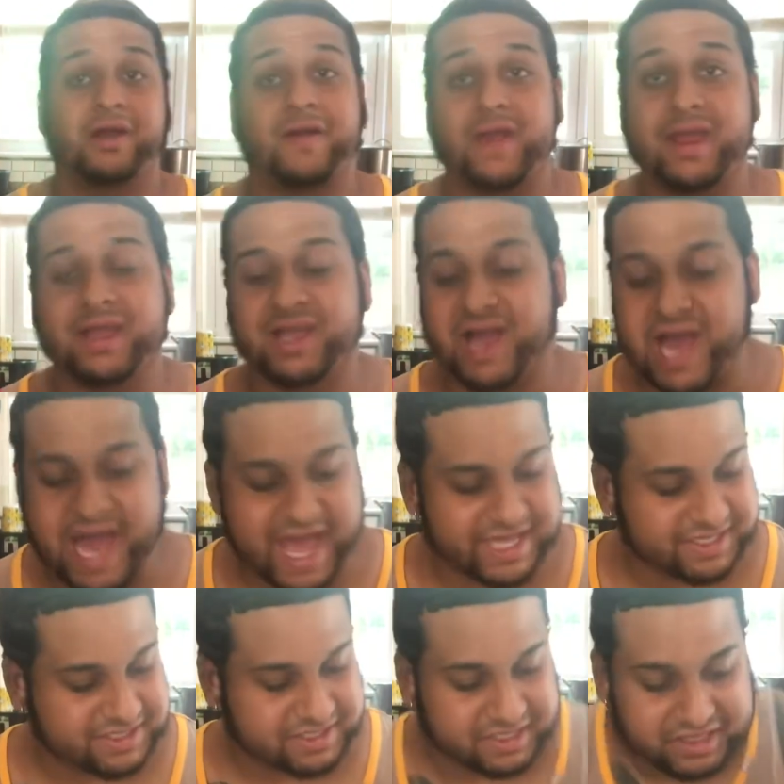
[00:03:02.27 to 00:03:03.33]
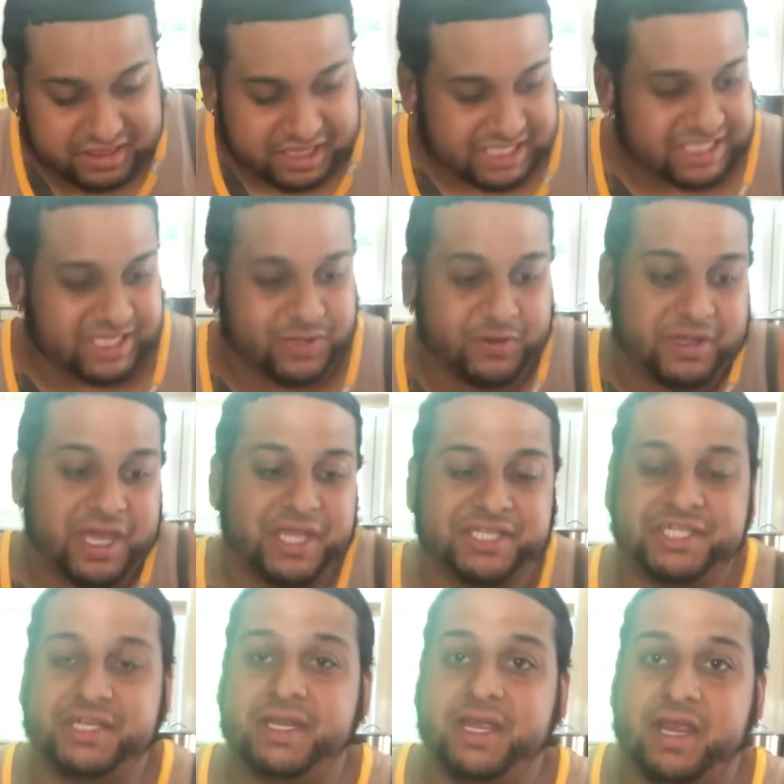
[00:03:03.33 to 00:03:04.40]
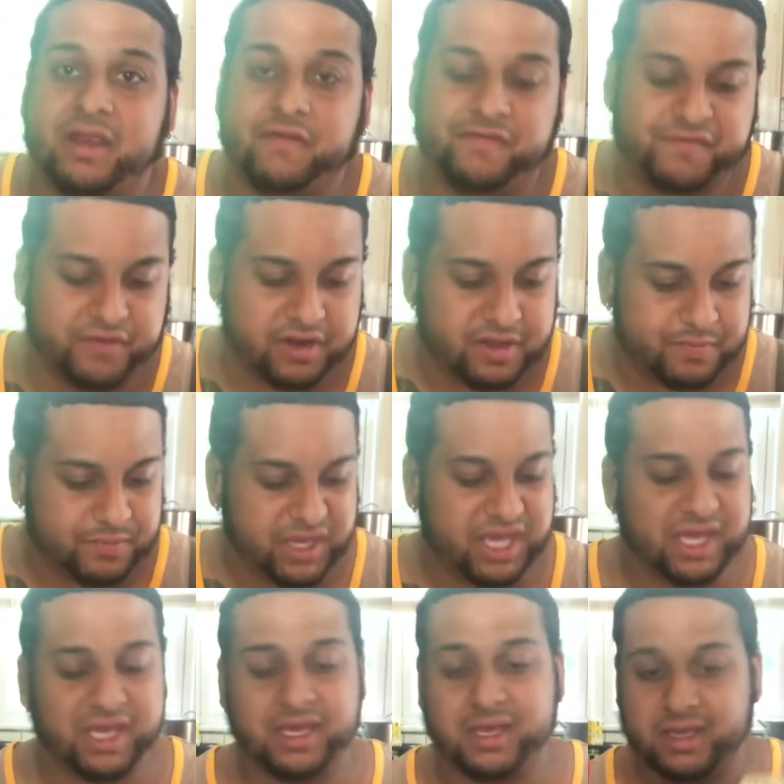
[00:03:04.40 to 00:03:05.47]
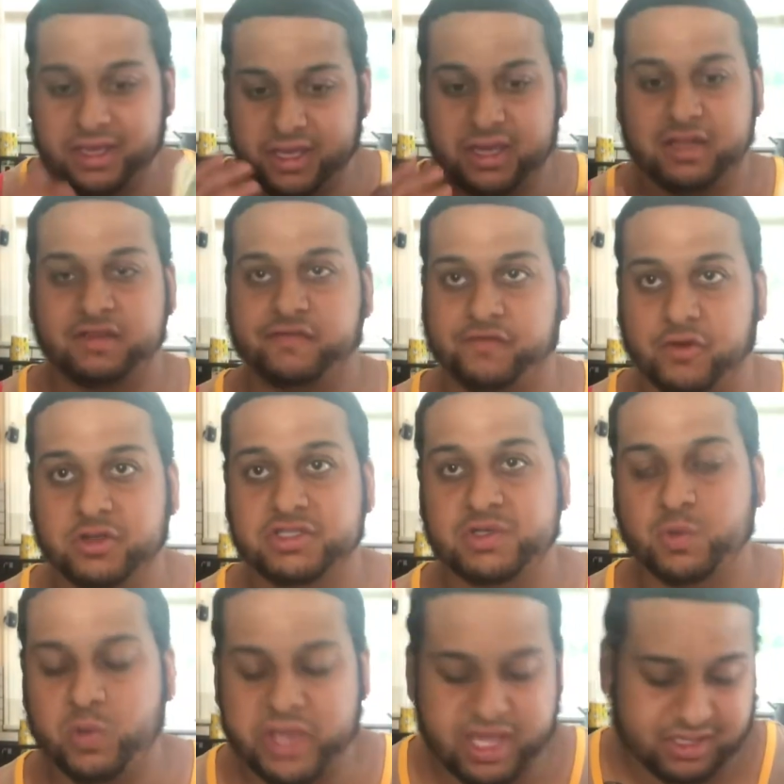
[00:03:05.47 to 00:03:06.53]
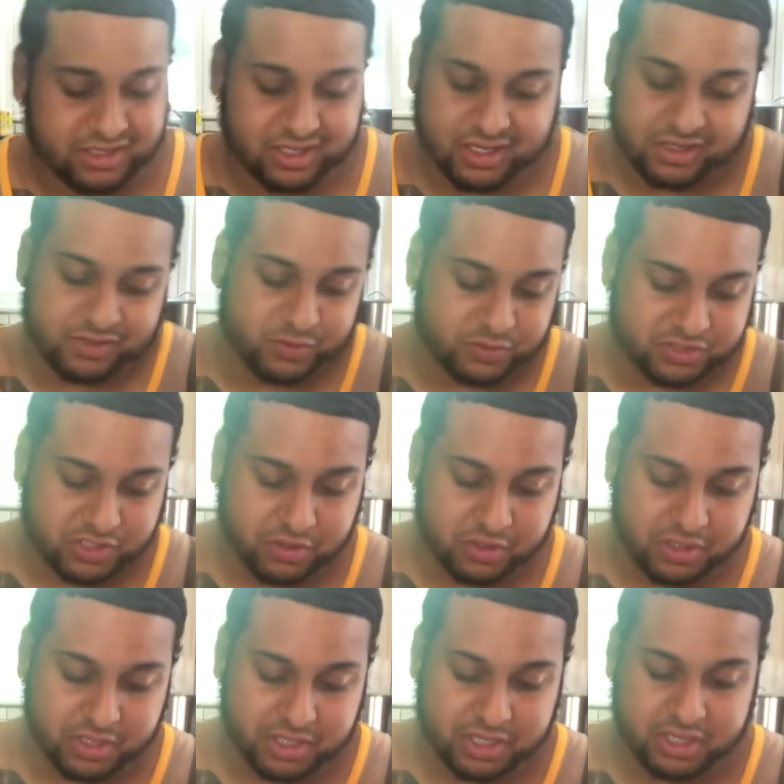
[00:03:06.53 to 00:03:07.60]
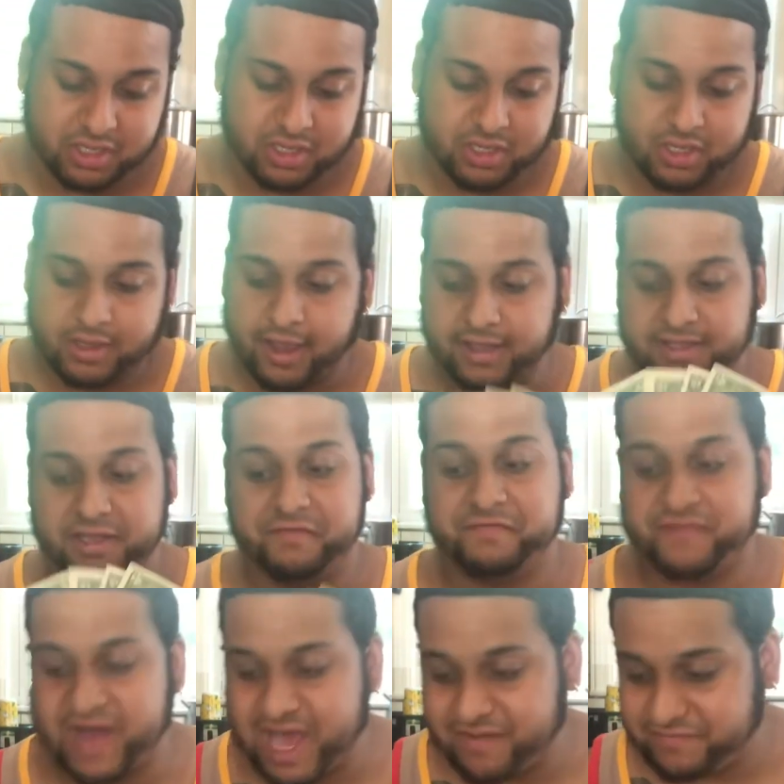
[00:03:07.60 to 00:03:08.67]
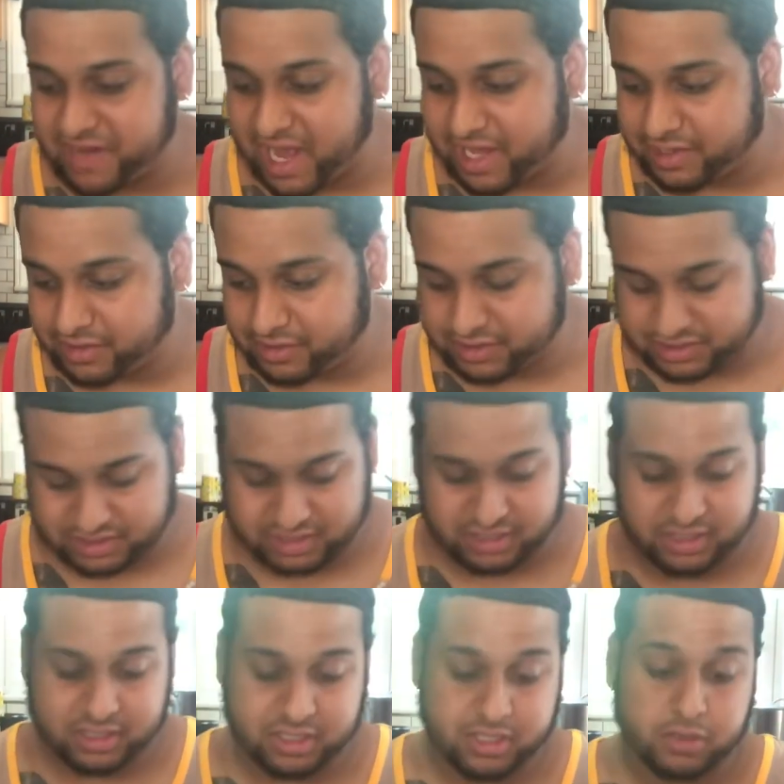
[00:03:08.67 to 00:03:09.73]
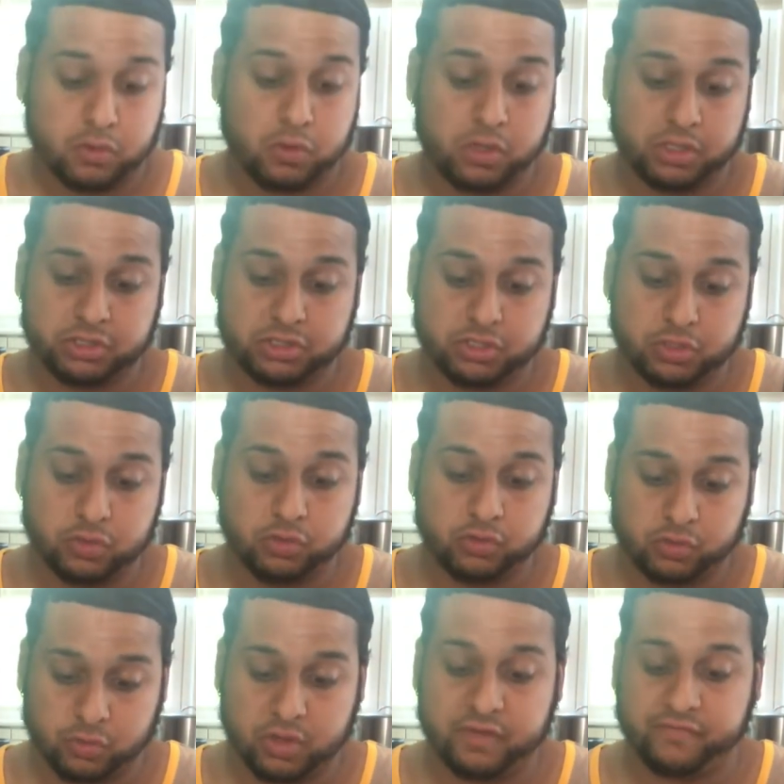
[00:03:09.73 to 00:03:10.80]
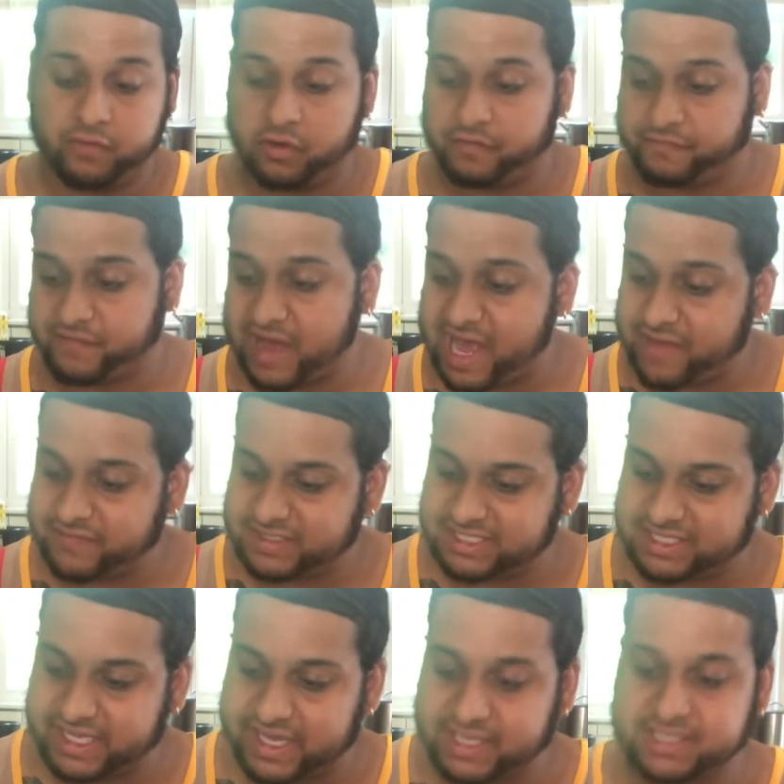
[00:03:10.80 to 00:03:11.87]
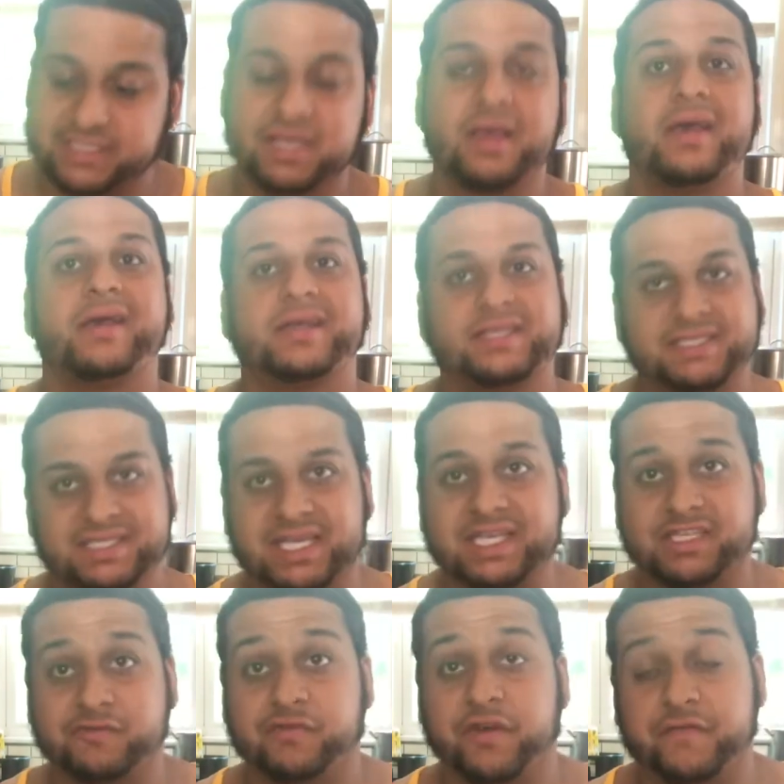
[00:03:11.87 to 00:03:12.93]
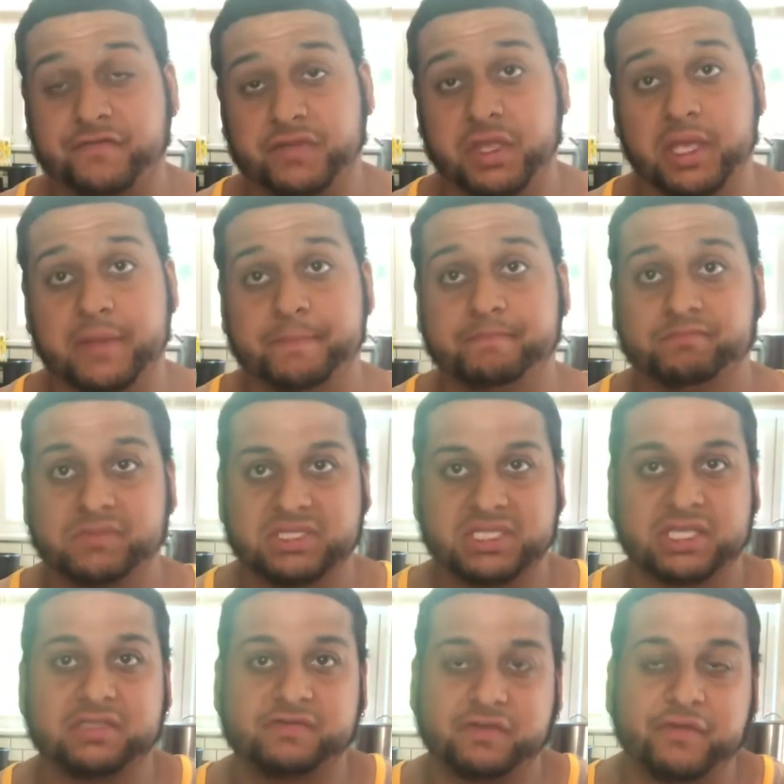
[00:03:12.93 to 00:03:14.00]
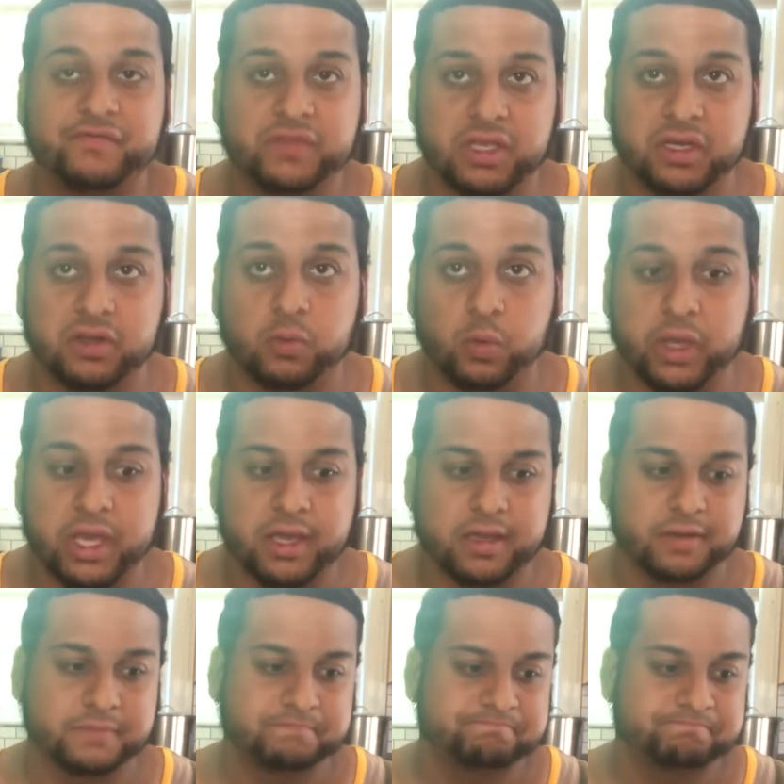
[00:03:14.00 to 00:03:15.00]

Alright guys, this location here, for it being in its first week, didn't do so good. It did $5. 1, 2, 3, 4, 5, 6. $6.50. $6.50 in a week.